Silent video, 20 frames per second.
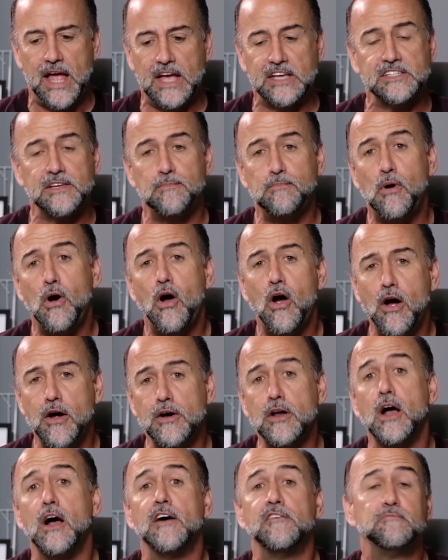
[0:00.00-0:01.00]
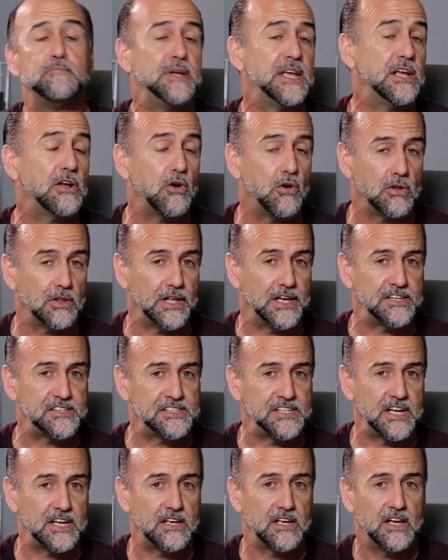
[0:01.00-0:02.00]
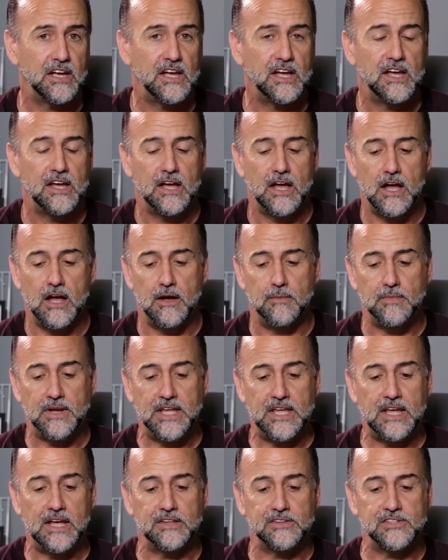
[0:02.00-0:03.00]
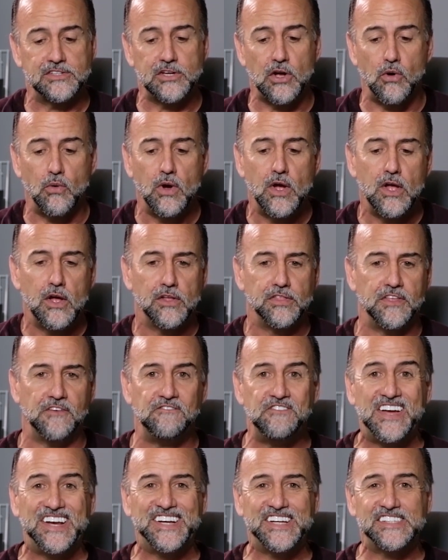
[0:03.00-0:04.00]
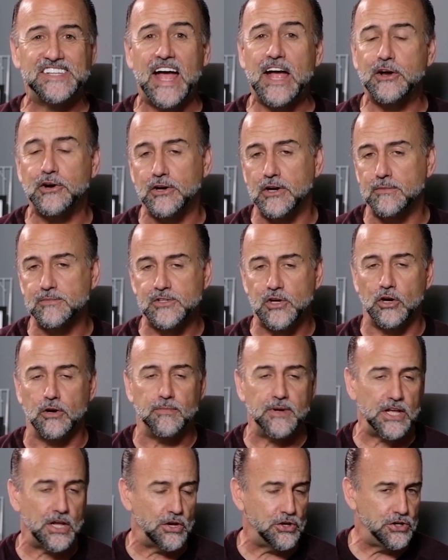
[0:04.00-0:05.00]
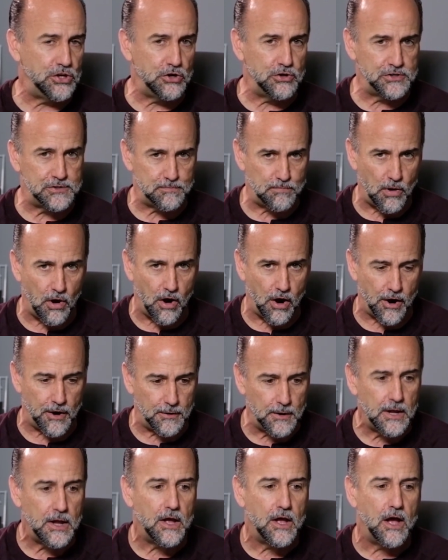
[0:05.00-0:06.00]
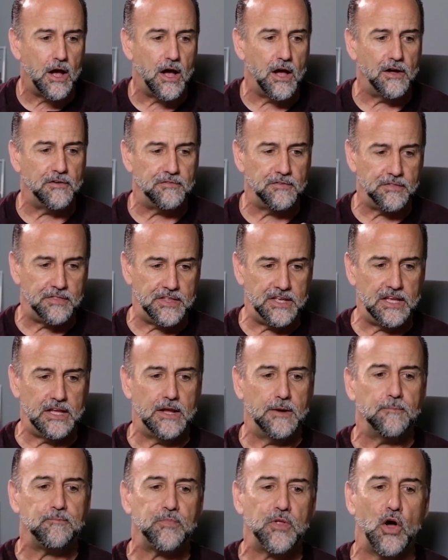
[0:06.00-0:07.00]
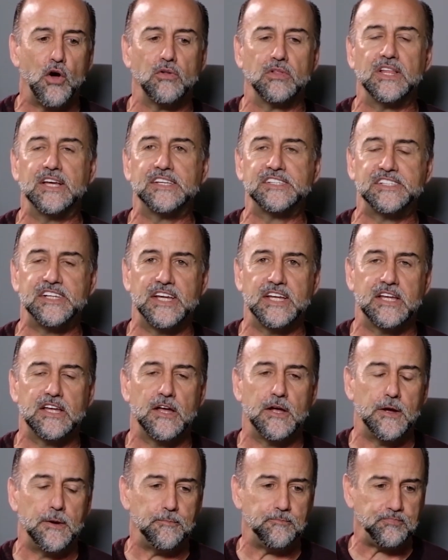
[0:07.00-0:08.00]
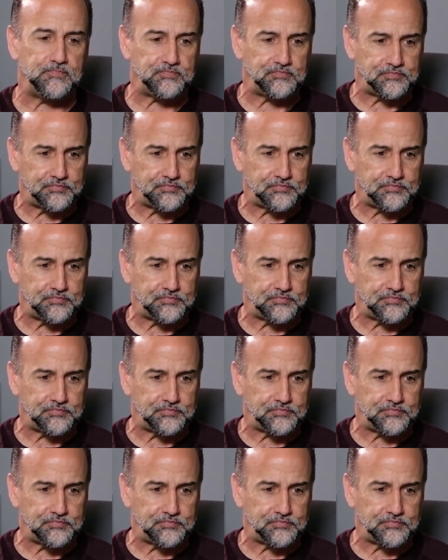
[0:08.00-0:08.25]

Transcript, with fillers: as a part of being holistic um, again so the fitness acronym is going to be a huge part of the holistic um,